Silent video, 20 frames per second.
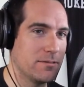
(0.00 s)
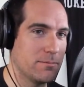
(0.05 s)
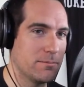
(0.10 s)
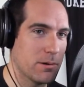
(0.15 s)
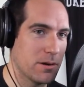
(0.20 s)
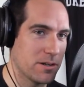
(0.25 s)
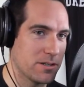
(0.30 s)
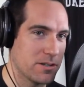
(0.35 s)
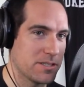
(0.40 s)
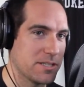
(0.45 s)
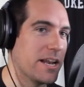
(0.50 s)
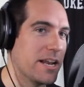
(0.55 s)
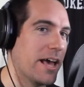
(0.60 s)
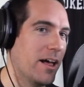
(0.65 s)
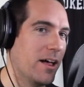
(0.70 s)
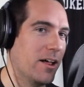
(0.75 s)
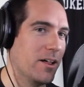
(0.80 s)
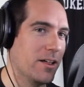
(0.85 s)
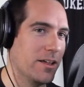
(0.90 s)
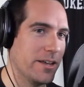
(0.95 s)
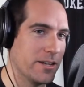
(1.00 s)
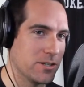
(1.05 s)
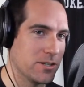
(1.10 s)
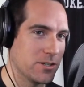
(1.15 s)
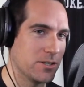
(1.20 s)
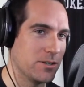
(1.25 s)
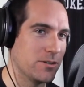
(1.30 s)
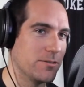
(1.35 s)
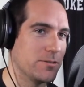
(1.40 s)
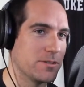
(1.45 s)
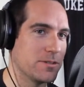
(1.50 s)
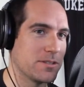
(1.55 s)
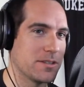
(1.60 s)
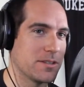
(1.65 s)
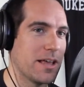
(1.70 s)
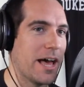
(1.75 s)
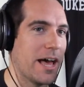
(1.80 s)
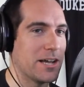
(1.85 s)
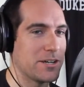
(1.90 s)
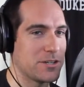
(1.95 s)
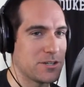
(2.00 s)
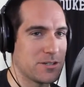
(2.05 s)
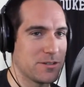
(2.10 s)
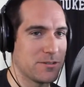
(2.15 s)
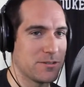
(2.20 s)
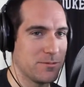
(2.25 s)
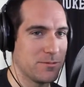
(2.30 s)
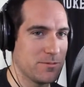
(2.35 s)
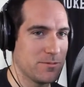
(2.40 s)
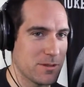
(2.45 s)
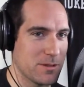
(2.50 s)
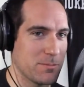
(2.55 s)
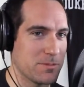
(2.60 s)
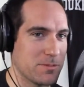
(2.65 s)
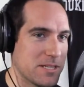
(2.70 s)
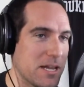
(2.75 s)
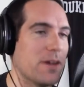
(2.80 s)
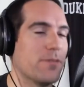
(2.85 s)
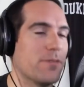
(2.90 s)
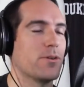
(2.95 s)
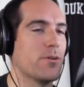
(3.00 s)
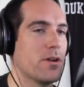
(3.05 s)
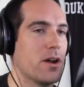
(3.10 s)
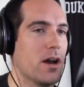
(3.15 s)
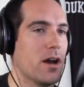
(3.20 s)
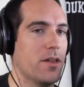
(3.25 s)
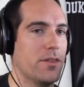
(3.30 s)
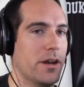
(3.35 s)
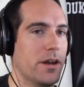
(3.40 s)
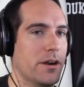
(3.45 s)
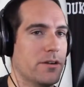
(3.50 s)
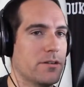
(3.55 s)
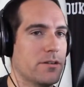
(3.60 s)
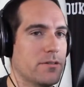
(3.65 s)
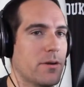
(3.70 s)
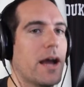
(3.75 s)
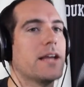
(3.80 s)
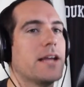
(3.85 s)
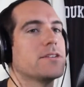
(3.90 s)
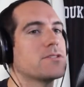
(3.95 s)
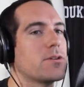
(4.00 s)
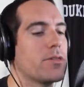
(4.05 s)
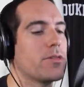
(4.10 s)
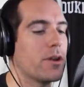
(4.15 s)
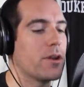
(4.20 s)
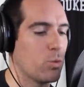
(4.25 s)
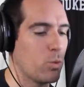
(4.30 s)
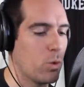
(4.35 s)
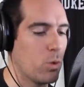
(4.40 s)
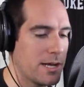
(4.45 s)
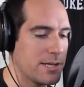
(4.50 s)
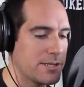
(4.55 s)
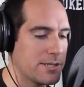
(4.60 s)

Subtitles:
personnel issues slash some stuff going on there. Right. So there was